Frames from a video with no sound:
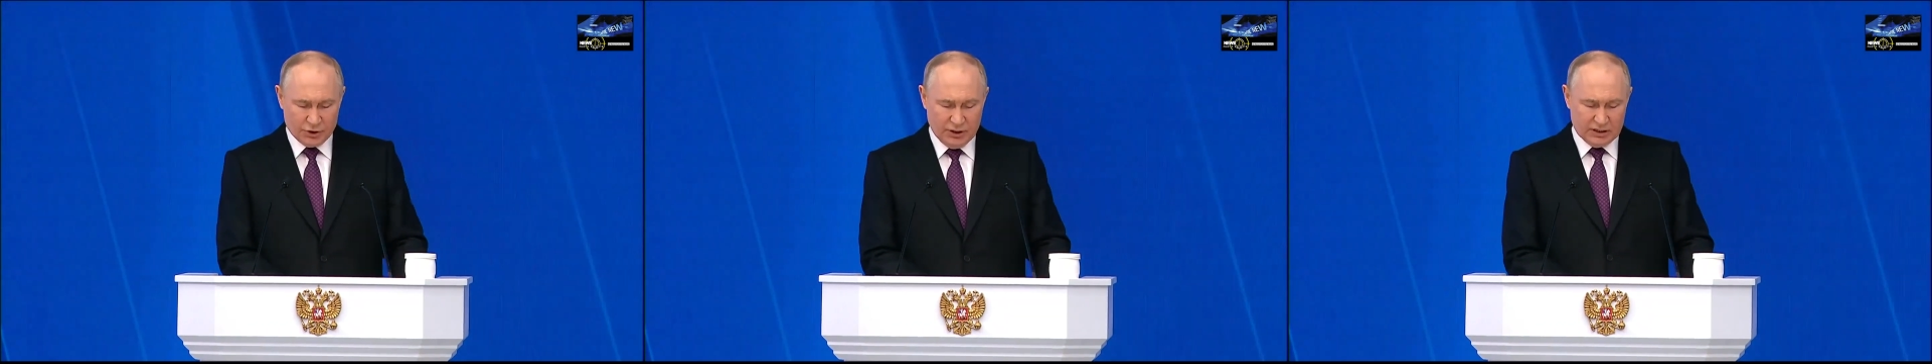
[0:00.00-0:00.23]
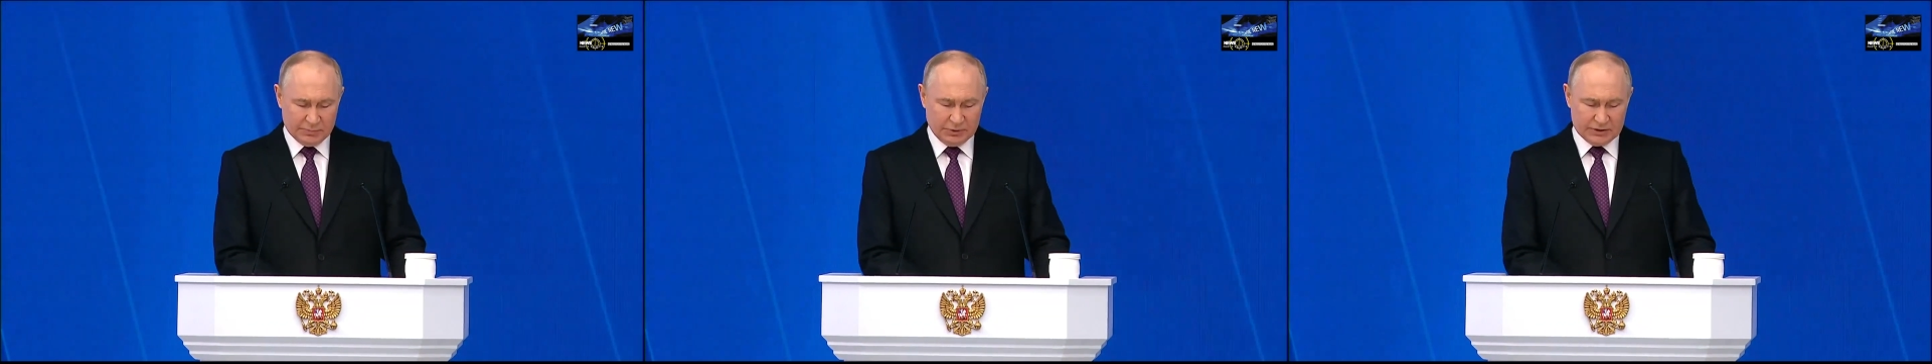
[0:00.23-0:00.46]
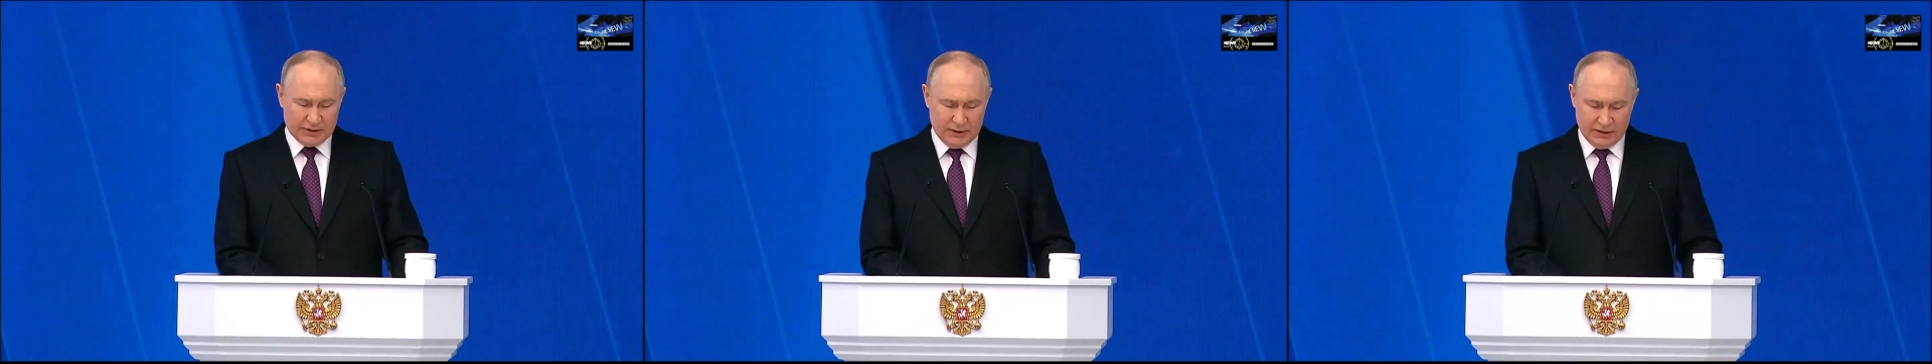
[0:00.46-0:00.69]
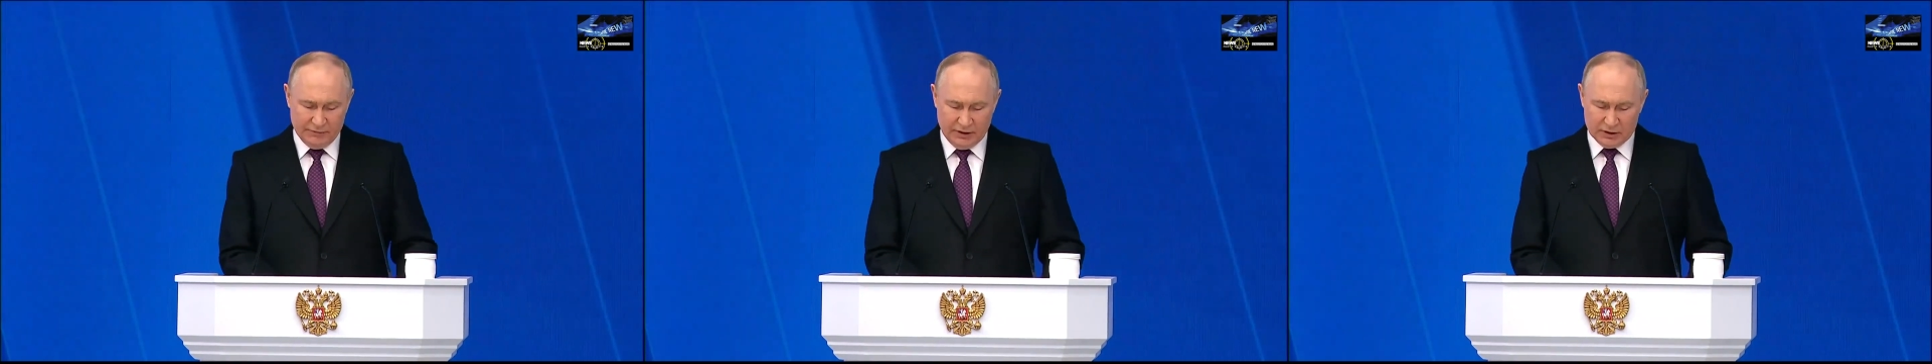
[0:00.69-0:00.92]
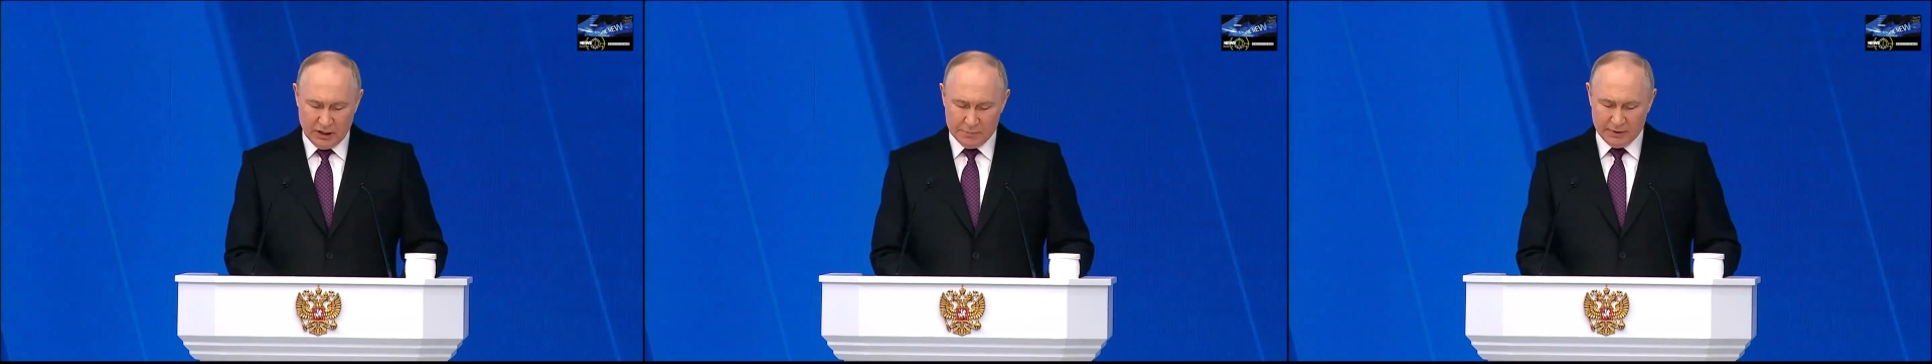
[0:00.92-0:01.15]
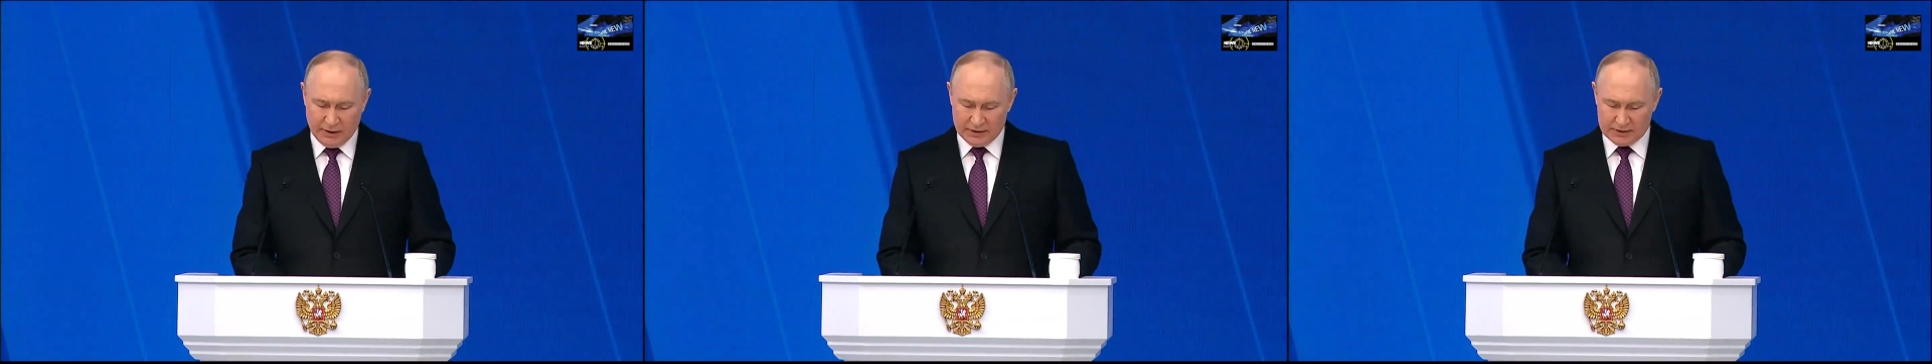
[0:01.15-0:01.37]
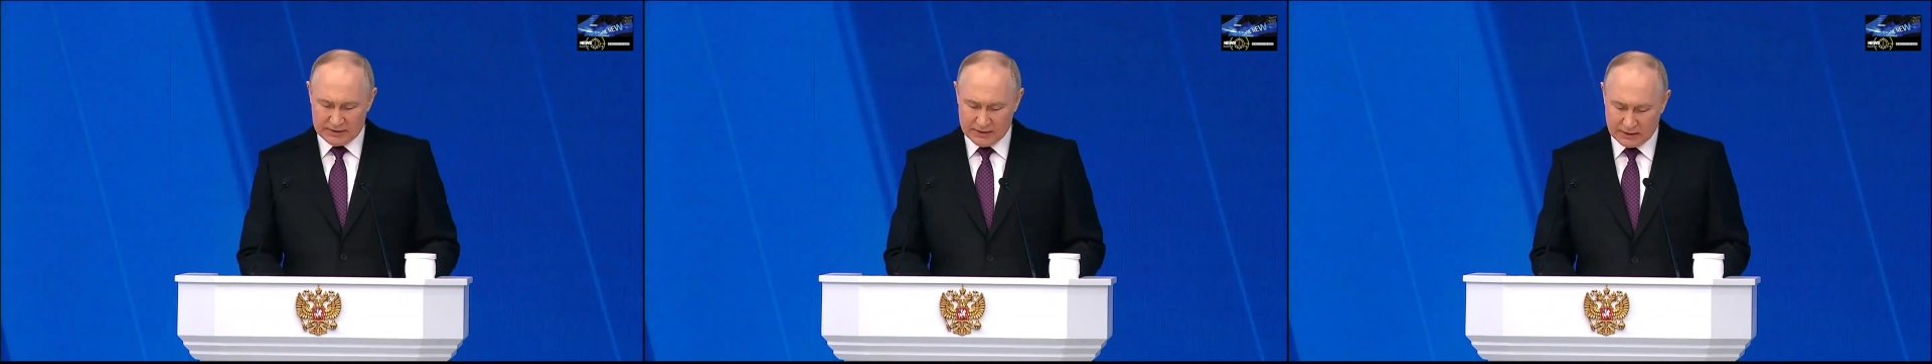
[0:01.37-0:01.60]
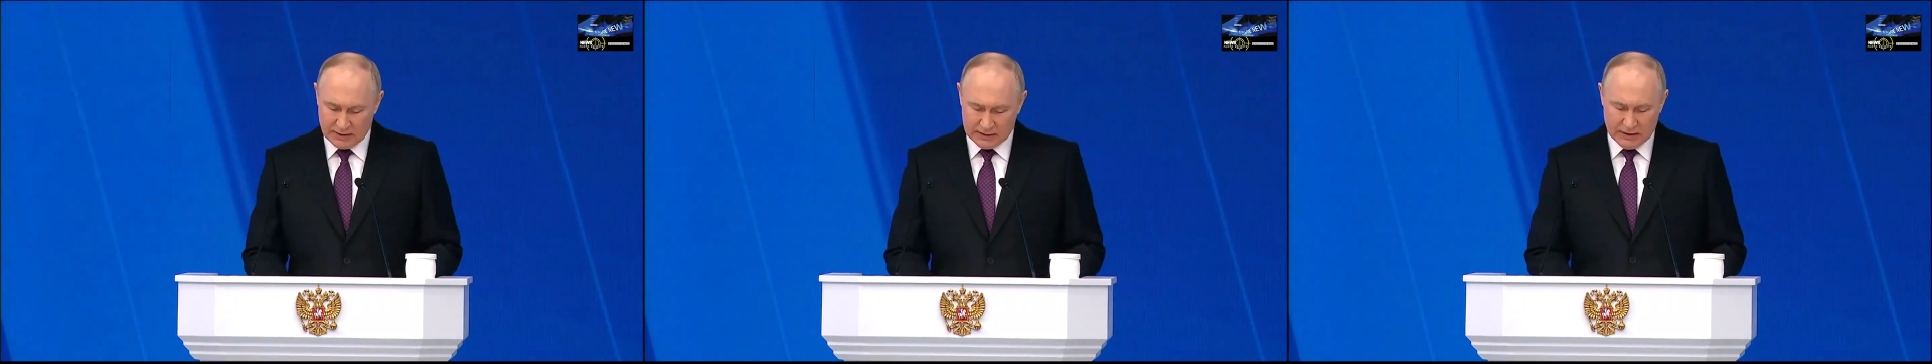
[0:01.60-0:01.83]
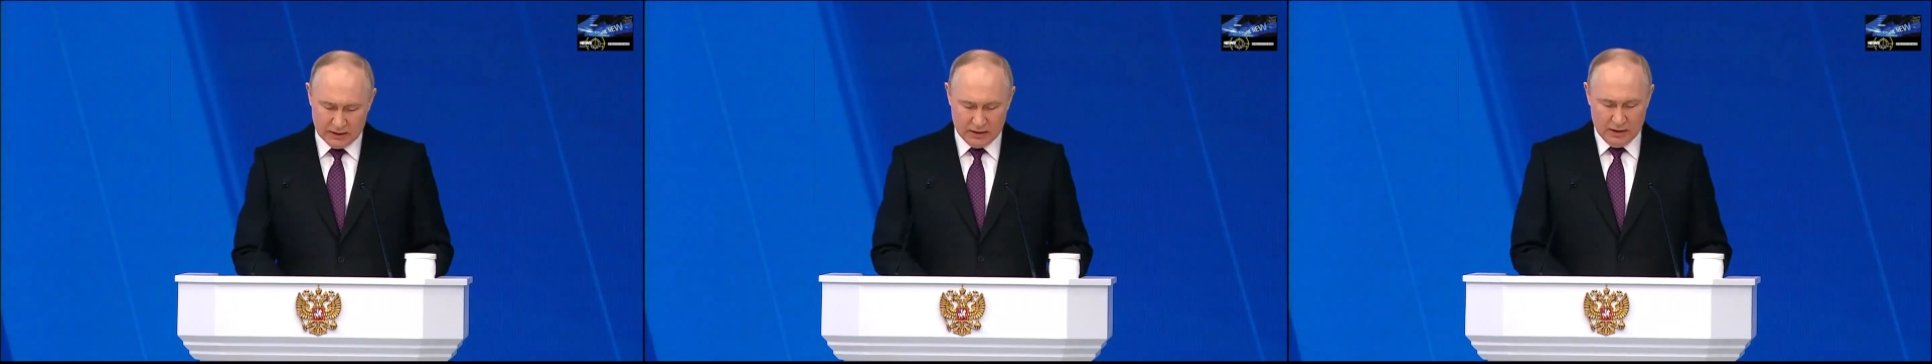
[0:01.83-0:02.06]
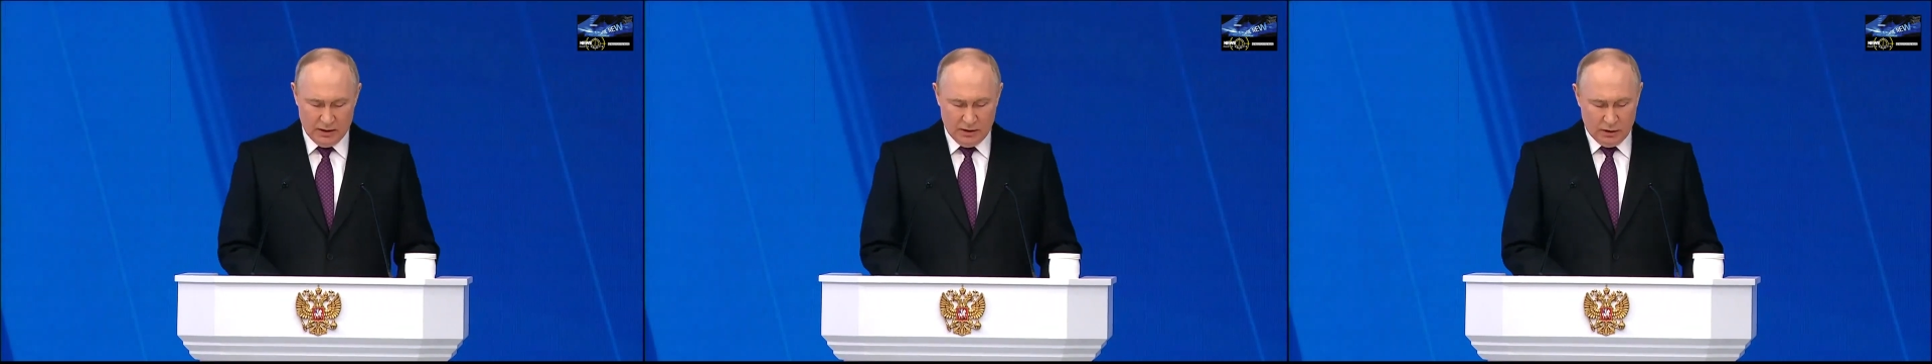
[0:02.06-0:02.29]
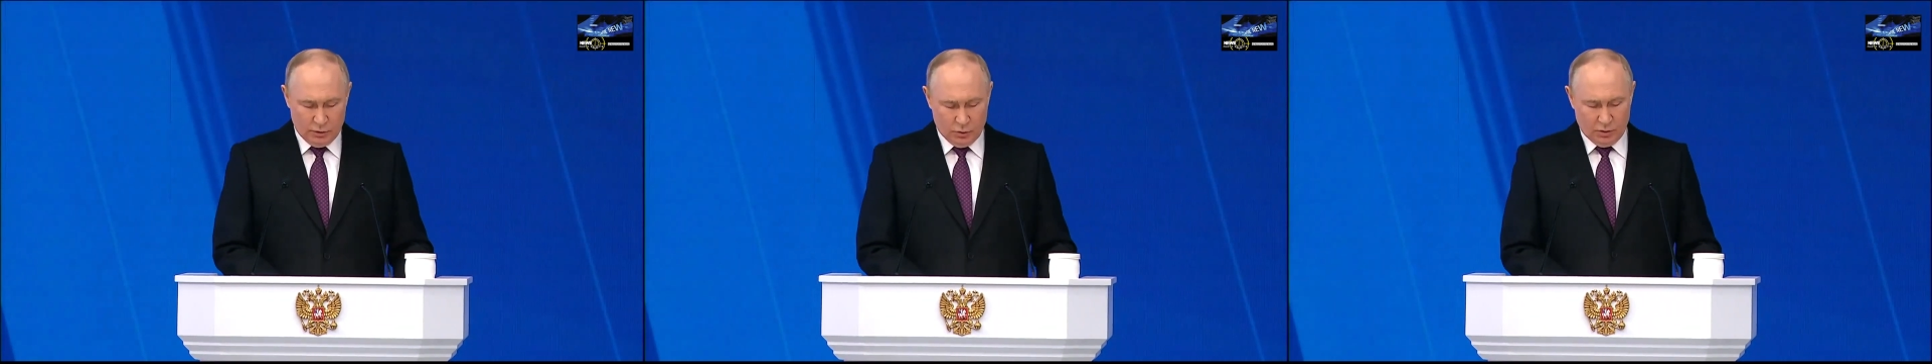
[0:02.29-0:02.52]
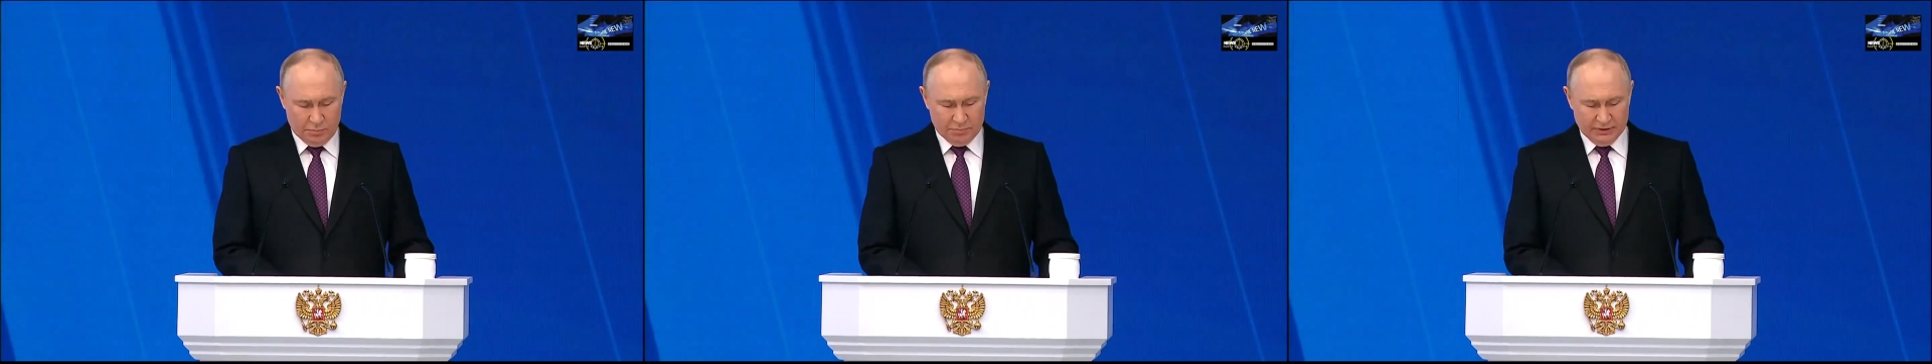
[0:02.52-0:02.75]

And these qualities were shown in the very beginning